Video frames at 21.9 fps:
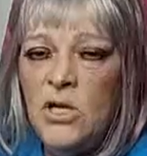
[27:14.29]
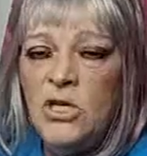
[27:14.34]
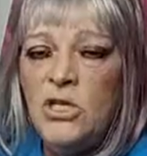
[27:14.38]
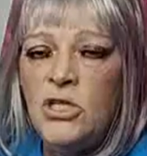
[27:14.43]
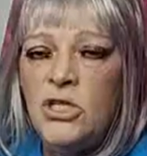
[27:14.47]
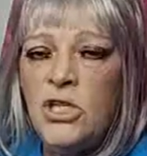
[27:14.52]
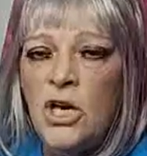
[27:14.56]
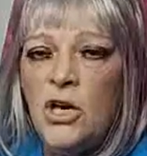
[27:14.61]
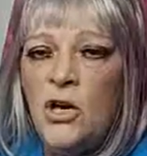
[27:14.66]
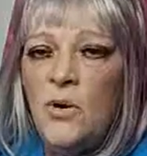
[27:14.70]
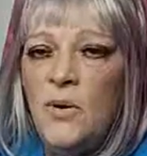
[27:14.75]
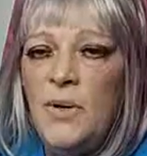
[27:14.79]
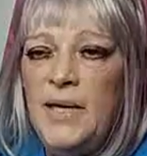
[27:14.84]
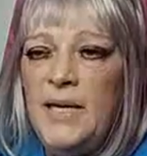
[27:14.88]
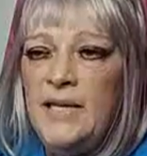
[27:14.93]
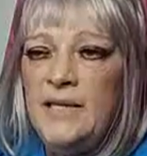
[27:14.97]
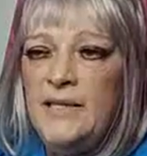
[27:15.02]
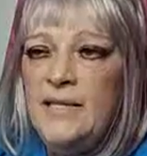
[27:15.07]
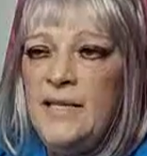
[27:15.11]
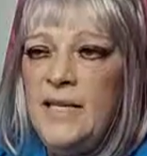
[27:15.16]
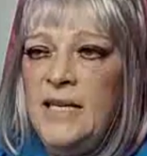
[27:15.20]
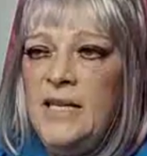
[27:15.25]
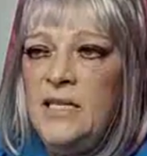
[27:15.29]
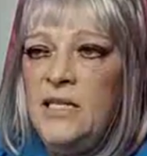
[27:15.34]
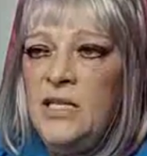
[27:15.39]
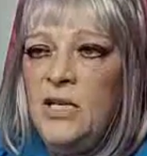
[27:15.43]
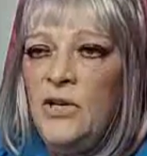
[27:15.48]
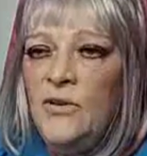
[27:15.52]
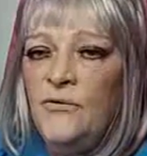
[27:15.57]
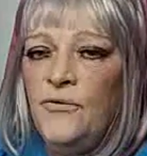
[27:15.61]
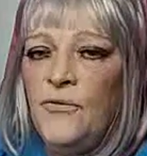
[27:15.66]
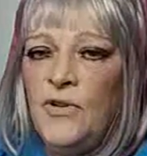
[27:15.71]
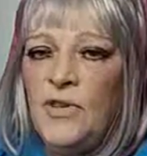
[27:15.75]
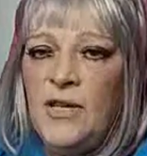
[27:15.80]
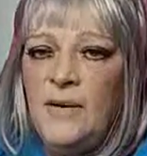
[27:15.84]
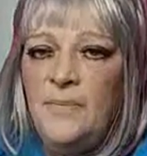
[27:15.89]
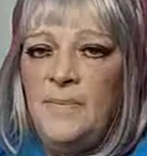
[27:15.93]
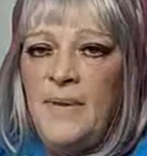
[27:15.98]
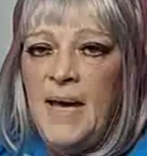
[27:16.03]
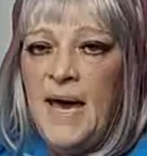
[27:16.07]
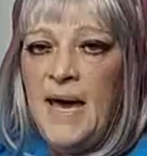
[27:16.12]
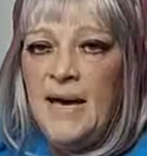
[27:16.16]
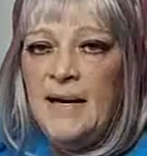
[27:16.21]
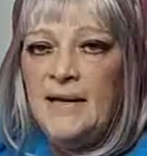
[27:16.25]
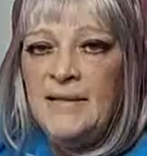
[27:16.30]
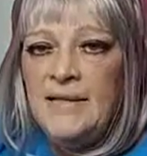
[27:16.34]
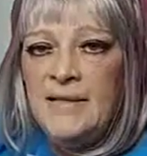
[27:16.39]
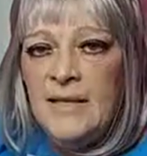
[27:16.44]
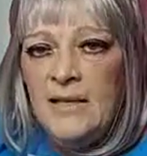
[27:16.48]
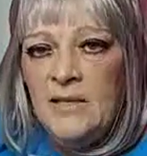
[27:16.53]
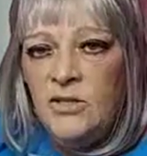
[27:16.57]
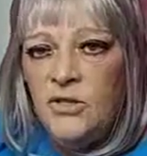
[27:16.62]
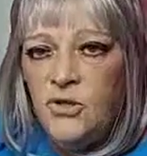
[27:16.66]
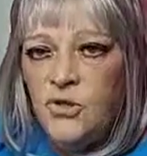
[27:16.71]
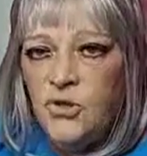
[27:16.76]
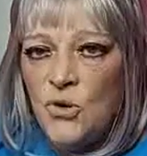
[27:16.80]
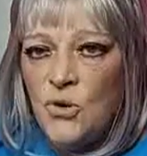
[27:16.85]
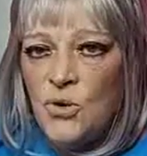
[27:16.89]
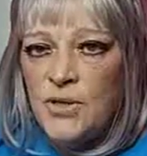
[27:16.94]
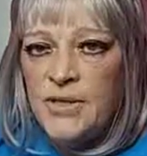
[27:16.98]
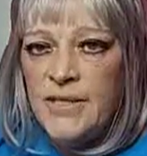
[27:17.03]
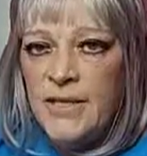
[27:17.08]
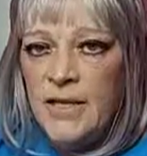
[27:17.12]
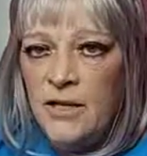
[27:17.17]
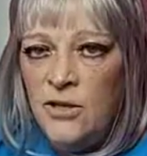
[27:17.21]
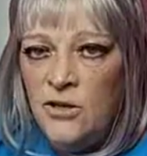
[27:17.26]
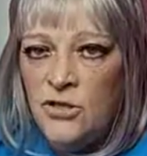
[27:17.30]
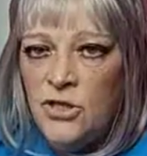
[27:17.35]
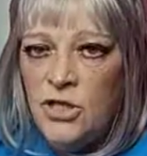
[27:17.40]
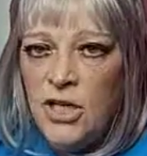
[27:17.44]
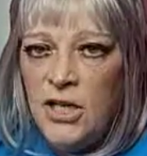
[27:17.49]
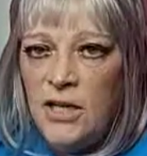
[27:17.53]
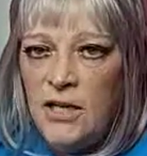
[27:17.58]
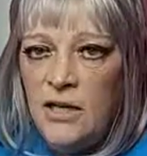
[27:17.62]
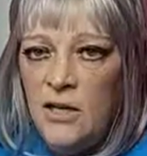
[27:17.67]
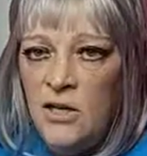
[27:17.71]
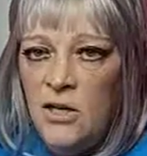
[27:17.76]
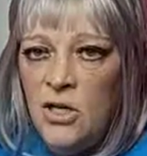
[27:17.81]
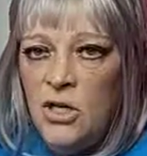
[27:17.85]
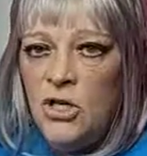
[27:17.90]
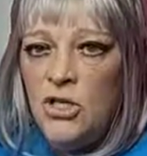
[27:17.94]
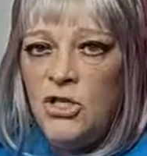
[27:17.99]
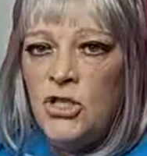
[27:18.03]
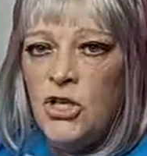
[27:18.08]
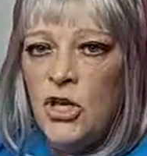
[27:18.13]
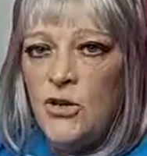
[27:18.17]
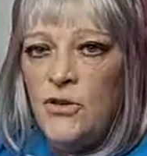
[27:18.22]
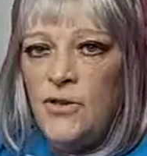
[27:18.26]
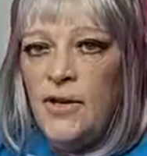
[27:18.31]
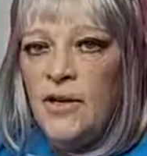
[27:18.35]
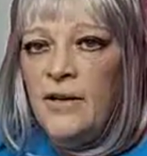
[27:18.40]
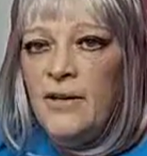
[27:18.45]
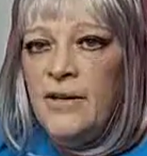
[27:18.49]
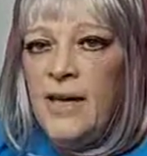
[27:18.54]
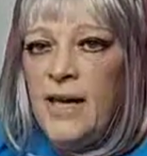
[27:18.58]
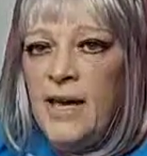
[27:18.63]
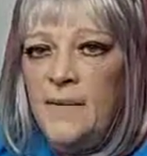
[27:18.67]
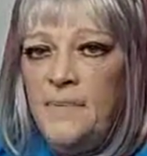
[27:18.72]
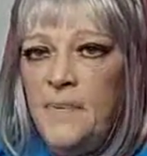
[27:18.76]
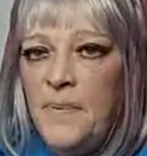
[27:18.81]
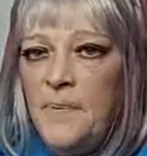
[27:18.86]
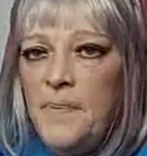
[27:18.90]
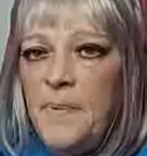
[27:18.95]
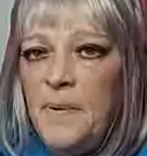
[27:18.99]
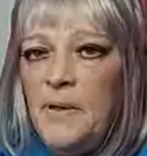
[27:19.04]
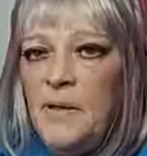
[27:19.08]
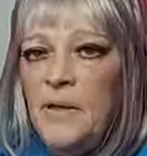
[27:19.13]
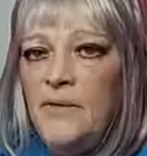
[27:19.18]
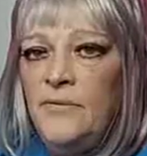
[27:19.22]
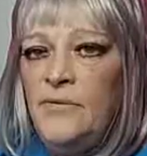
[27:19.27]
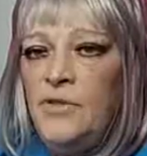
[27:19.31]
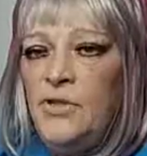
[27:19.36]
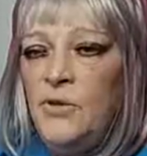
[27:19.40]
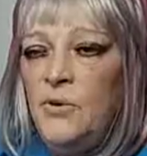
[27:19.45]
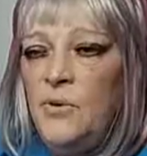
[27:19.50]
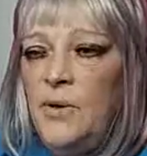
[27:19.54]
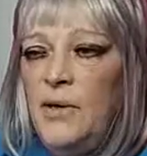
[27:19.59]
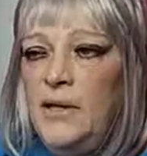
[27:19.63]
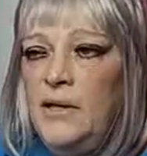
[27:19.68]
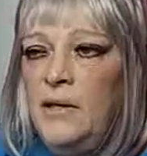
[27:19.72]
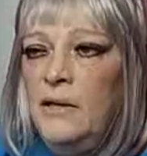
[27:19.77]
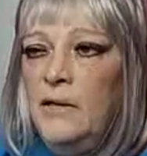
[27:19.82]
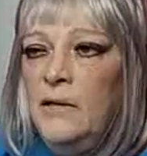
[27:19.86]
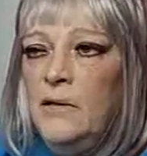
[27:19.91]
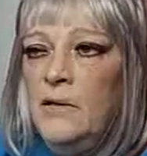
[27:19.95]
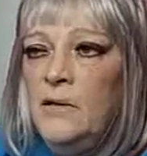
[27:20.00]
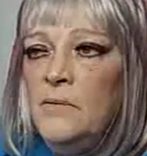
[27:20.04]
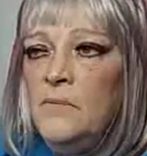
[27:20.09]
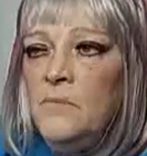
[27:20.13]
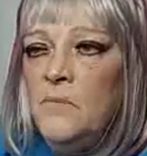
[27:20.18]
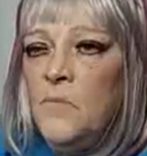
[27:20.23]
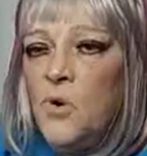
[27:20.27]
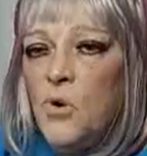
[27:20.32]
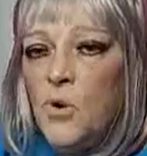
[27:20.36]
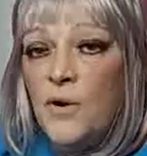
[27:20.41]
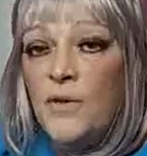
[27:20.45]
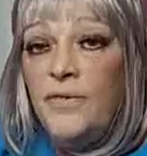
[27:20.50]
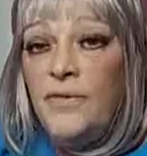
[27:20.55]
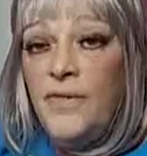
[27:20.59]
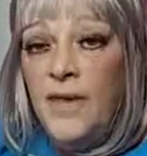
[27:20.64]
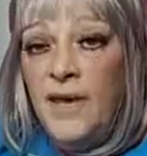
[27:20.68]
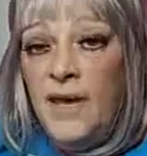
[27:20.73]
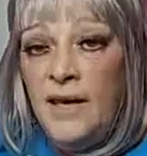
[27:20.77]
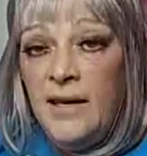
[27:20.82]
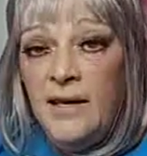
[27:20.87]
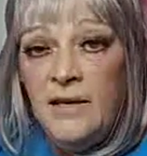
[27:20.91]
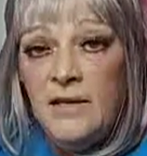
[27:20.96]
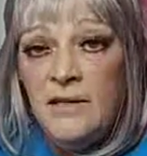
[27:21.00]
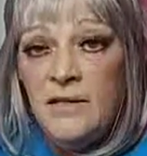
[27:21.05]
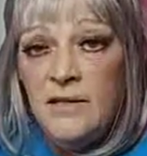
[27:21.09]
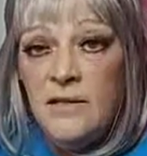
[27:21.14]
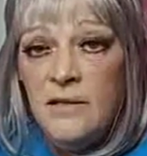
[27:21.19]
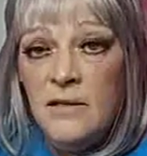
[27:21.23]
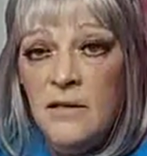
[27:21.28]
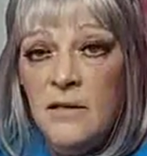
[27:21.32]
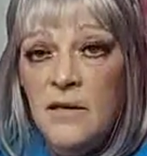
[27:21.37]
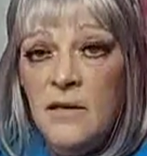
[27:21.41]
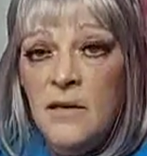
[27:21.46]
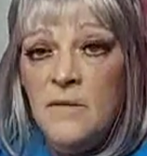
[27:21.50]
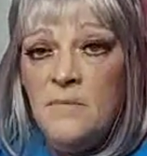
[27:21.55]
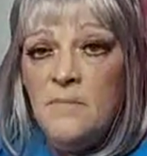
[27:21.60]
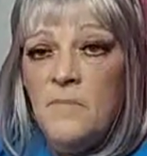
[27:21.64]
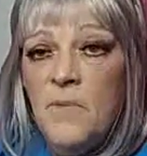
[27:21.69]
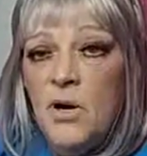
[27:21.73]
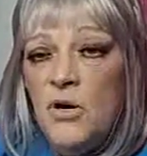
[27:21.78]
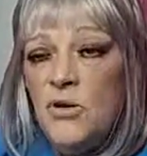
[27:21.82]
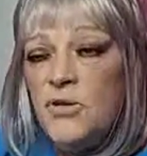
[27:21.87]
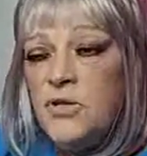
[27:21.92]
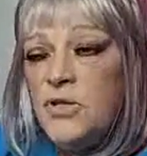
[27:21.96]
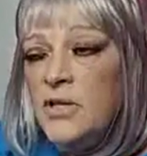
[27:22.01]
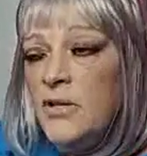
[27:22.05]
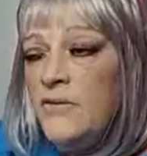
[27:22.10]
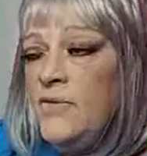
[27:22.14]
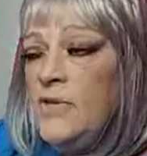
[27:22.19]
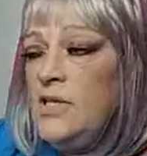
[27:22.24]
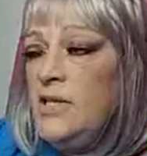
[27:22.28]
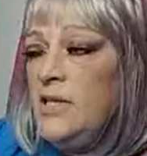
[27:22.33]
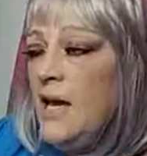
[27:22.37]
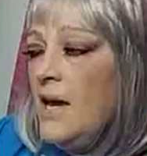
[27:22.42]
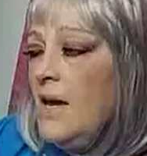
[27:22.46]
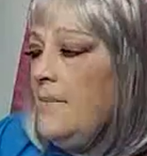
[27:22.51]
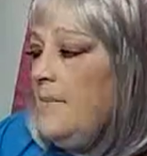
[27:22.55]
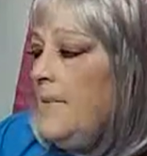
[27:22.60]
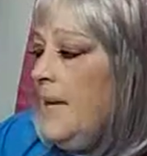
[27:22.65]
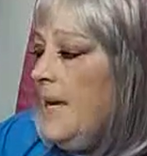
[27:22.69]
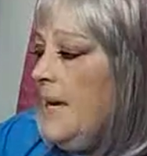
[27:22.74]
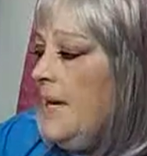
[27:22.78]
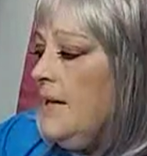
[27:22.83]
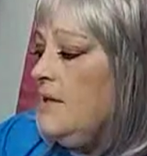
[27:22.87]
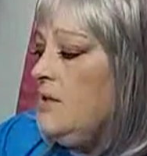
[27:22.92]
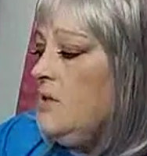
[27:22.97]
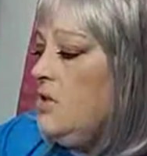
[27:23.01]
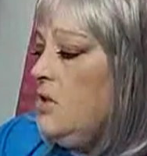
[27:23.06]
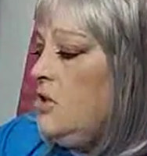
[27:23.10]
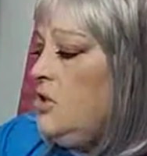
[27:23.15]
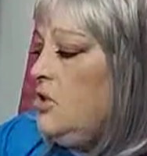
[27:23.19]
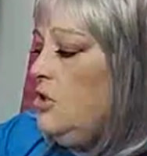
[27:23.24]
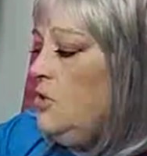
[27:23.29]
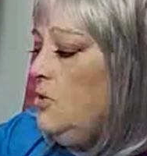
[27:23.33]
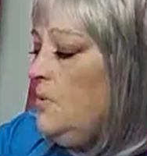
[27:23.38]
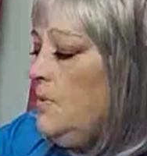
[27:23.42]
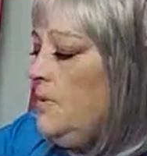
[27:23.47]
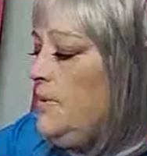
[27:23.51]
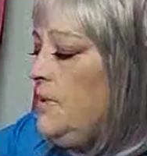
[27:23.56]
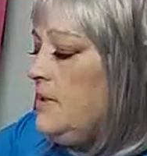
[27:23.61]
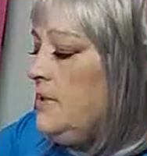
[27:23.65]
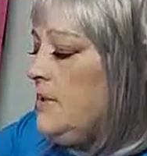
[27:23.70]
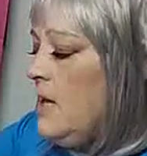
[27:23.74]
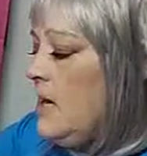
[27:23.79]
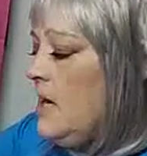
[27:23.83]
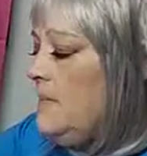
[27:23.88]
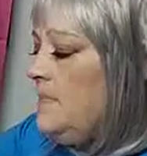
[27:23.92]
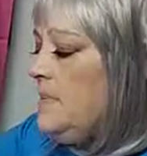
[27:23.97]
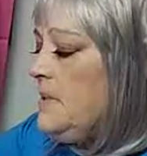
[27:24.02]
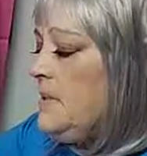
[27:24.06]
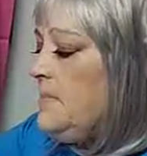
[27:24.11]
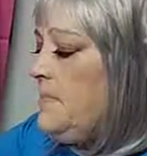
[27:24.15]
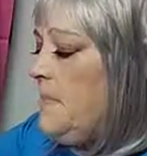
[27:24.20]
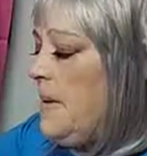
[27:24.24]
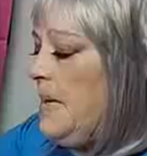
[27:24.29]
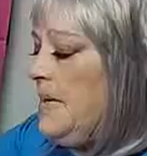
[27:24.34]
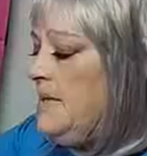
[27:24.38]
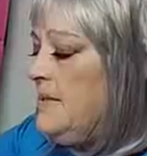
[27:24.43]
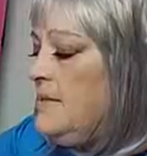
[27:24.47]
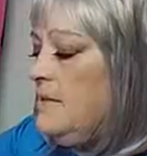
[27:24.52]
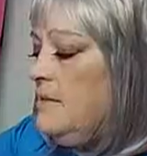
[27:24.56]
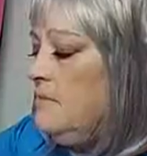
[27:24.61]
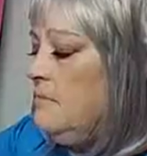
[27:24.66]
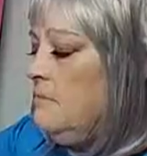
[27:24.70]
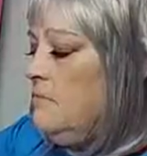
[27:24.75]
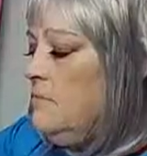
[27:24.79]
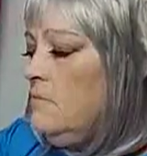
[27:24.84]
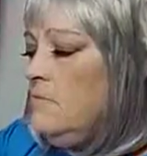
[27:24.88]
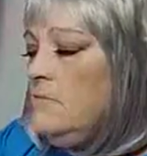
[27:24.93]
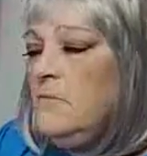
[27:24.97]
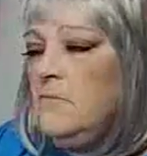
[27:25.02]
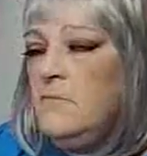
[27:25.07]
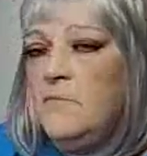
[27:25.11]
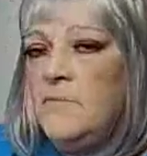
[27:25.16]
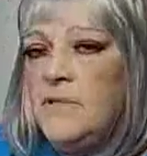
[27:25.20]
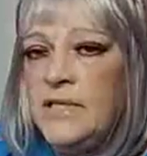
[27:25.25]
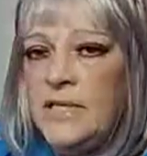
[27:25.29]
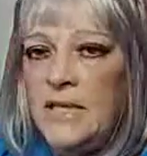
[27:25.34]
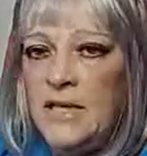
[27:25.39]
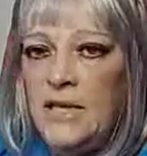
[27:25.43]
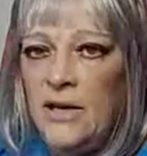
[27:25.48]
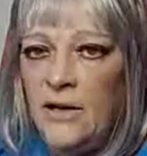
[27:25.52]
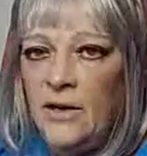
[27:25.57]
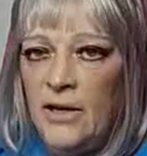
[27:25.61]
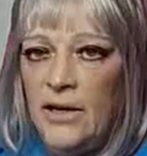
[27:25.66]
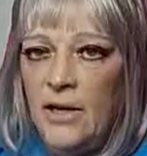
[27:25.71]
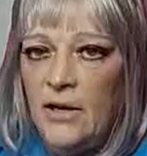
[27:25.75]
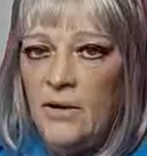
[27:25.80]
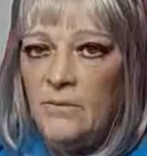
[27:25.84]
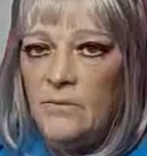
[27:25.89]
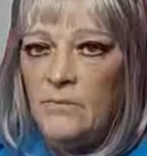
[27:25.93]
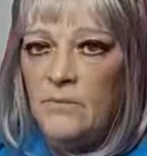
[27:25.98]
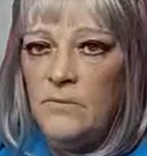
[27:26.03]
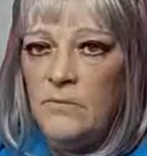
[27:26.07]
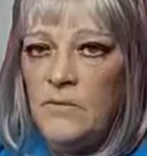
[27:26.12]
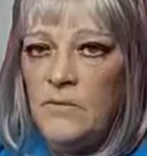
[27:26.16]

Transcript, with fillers: So it's easier for them to access source energy. So they're capable of doing more things. Most of the time, it has to do with the time space scenario.